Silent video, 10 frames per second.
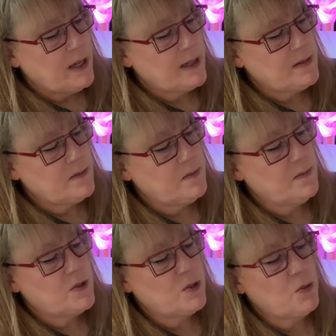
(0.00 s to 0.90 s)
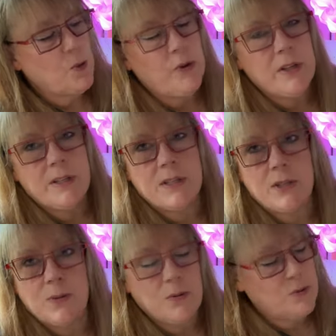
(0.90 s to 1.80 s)
I scroll this
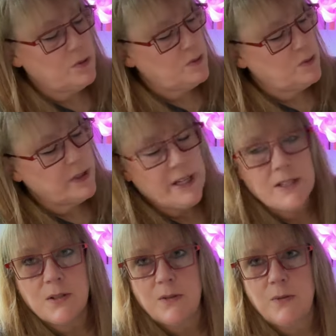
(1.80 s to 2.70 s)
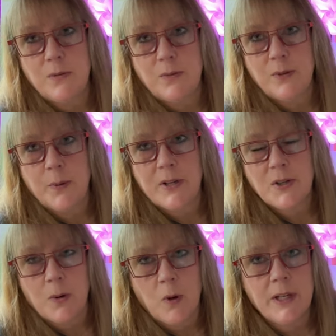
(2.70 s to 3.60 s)
to get to the
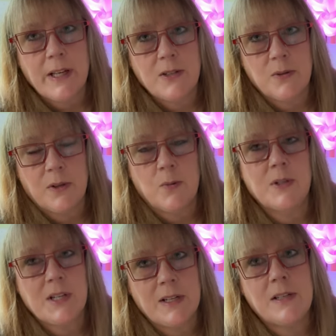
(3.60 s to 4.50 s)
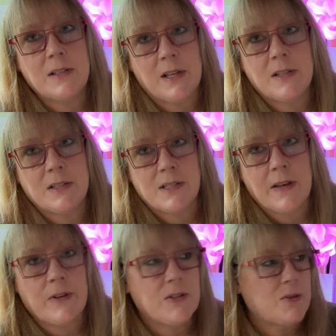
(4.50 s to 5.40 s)
pressure I want to get to. In other words, I need to get it to
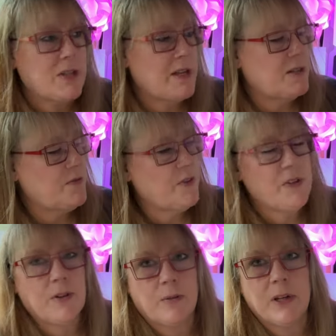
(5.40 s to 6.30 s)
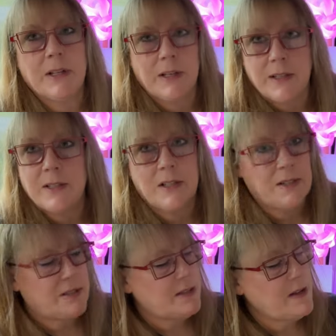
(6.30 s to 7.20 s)
70. So say it's 53 and I need to get
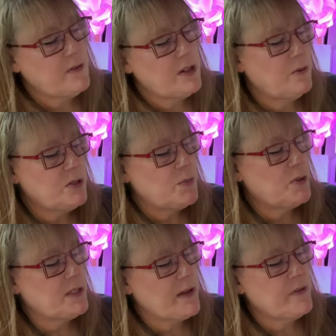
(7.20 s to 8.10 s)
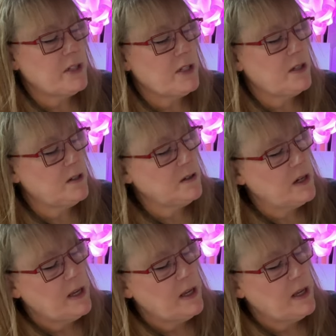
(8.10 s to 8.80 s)
it to 70. I would just put 70 here,